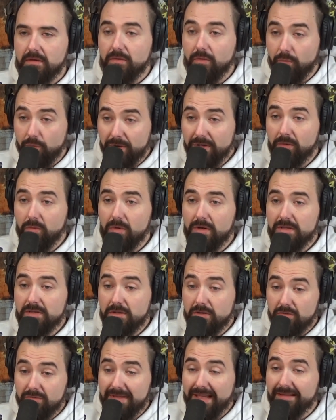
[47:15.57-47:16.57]
The real
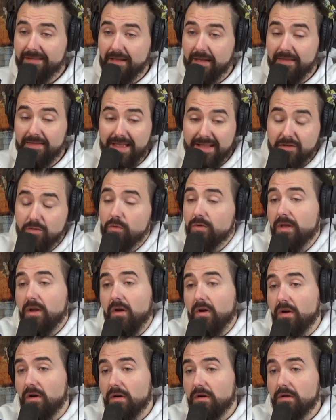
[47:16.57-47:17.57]
ones, you get that. That's who they
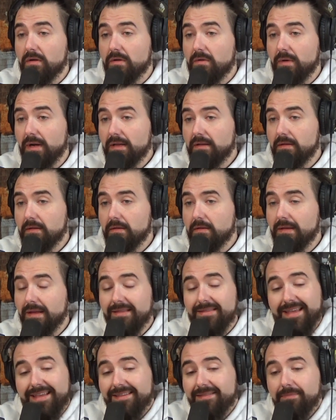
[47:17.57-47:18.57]
are, right? Yeah.
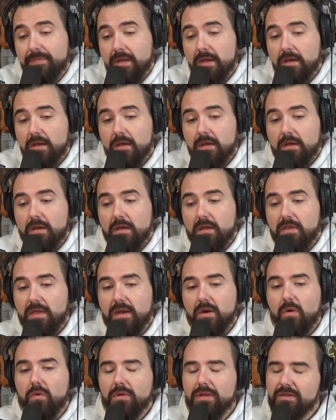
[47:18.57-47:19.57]
They
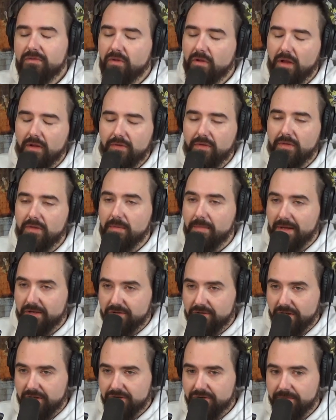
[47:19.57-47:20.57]
don't leave a lot to the
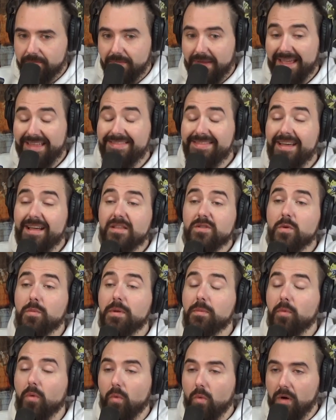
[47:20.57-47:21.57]
imagination, and that's what
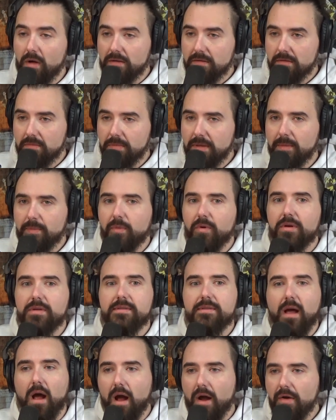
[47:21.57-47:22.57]
people want. People are
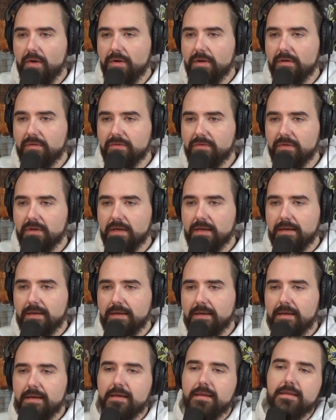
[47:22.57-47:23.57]
tired of,
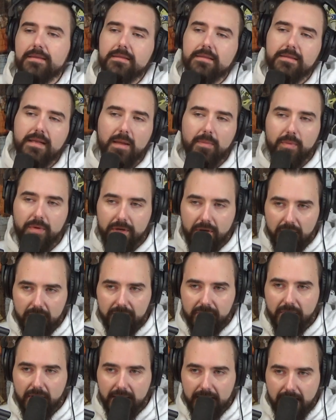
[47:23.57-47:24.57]
is this guy putting on a
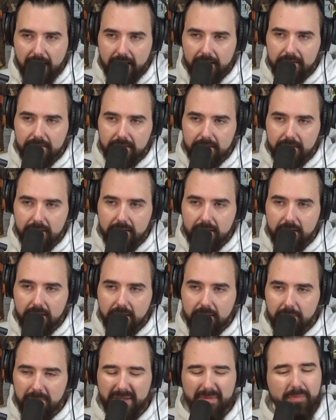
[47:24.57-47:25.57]
fucking act?
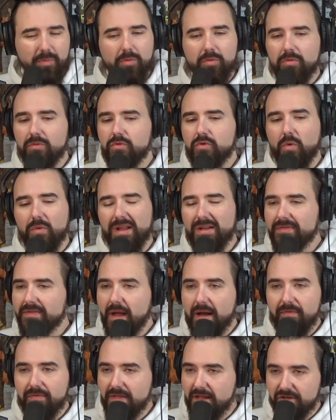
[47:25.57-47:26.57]
People don't have
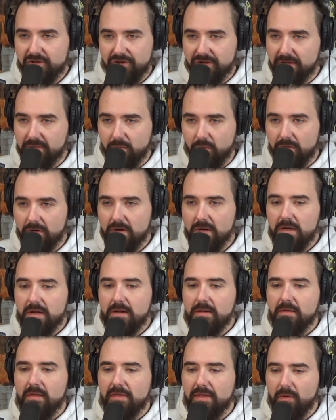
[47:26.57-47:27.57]
time for that shit anymore.
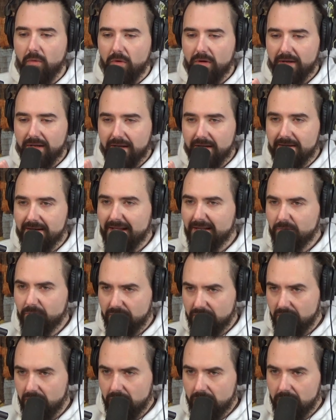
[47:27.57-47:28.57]
They want to connect
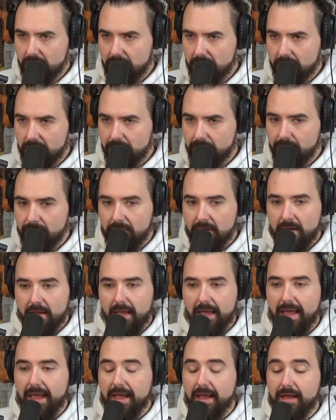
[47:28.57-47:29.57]
with you. Yeah.
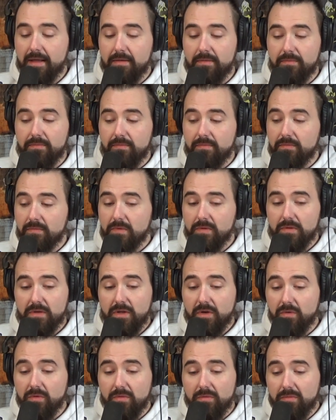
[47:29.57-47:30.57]
And,
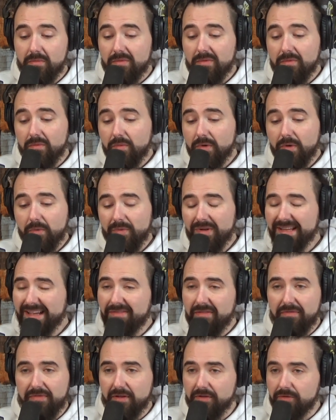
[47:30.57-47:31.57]
you know, we don't really
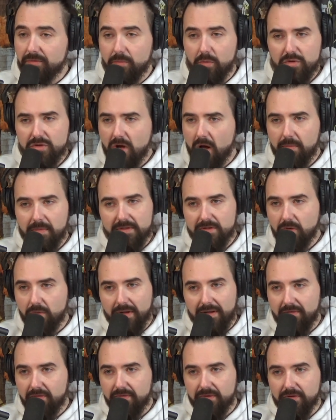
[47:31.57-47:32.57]
have a filter. Most comics
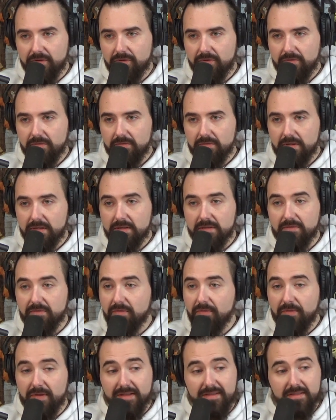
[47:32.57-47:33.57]
don't have a filter. It's
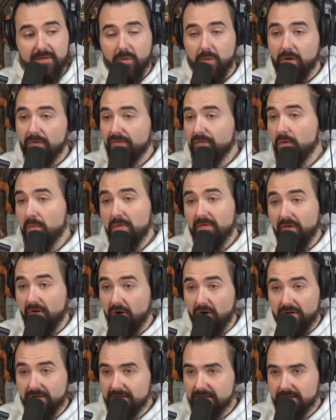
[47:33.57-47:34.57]
a form of our
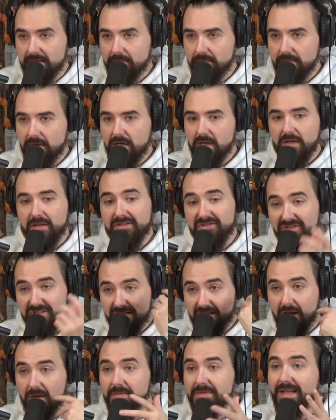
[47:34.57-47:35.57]
autism. It
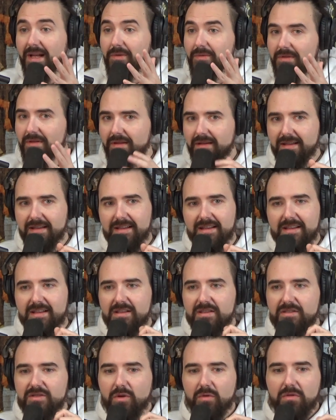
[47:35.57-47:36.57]
just comes out.
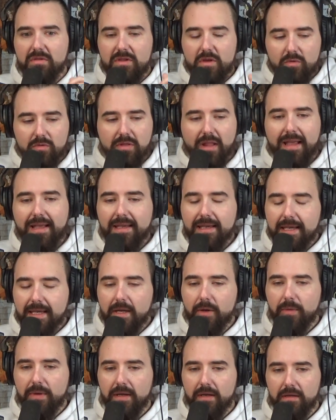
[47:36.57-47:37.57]
So you like
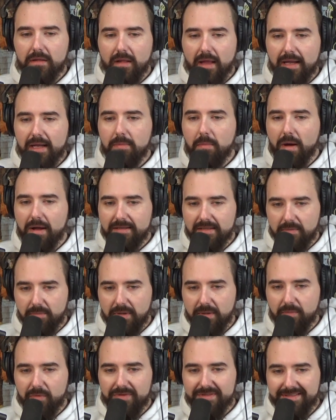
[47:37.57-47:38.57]
hearing like-minded
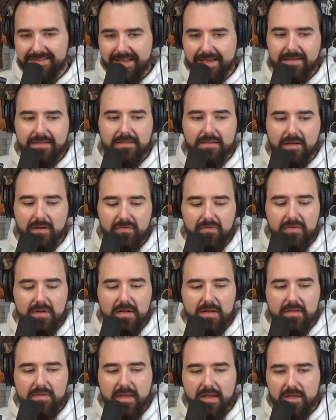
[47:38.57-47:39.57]
people say stuff
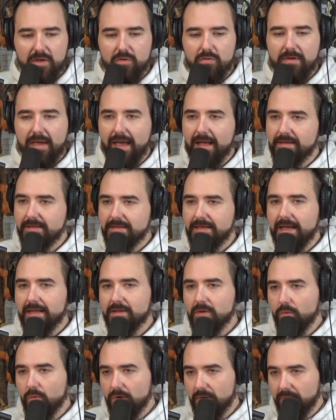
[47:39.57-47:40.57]
that you can't say
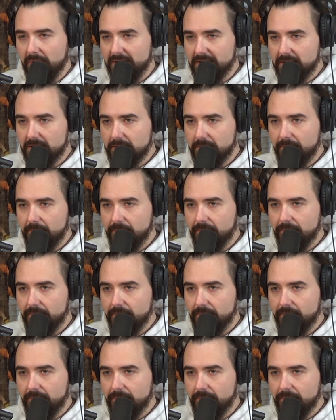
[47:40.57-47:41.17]
at the workplace.